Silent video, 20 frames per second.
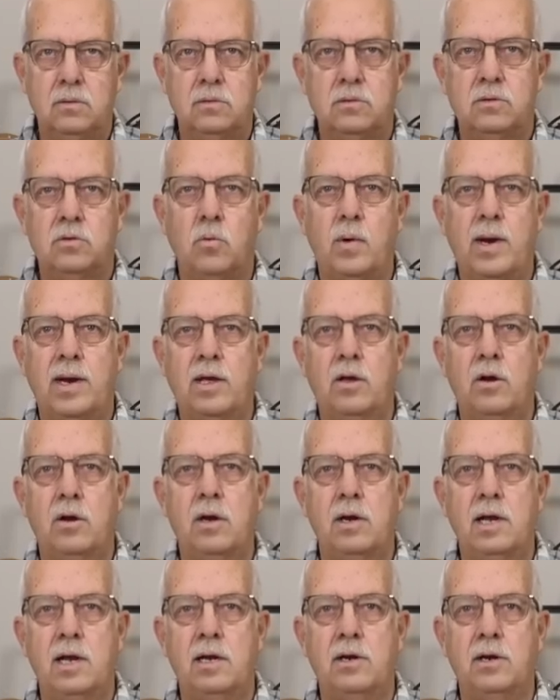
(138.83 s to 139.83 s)
So what are you
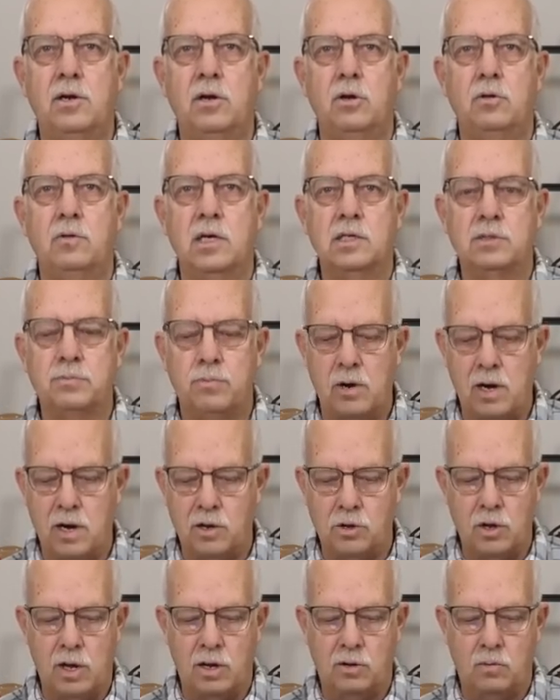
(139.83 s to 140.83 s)
going to need to do this
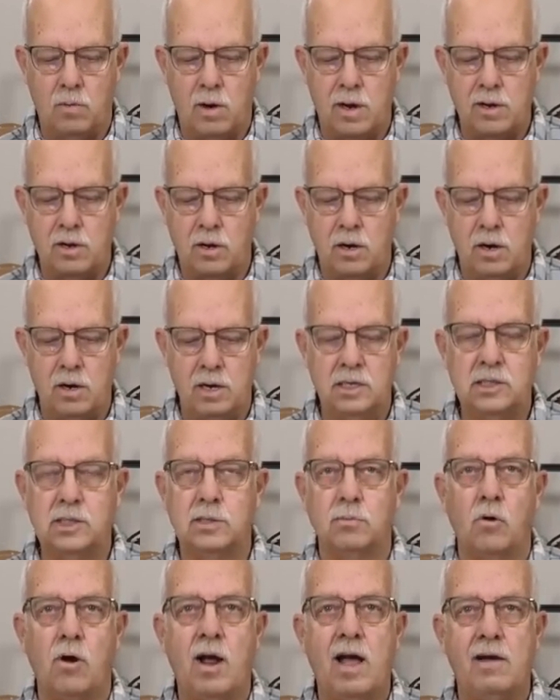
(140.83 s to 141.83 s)
project? Well, you're going to need
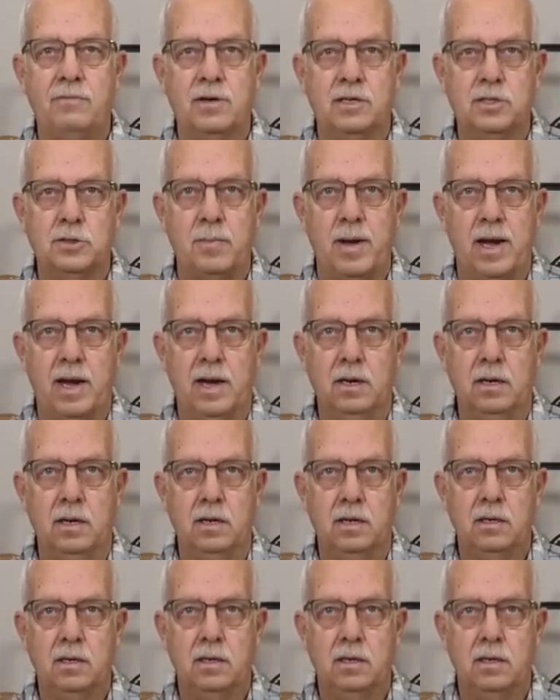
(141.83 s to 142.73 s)
some graphics made.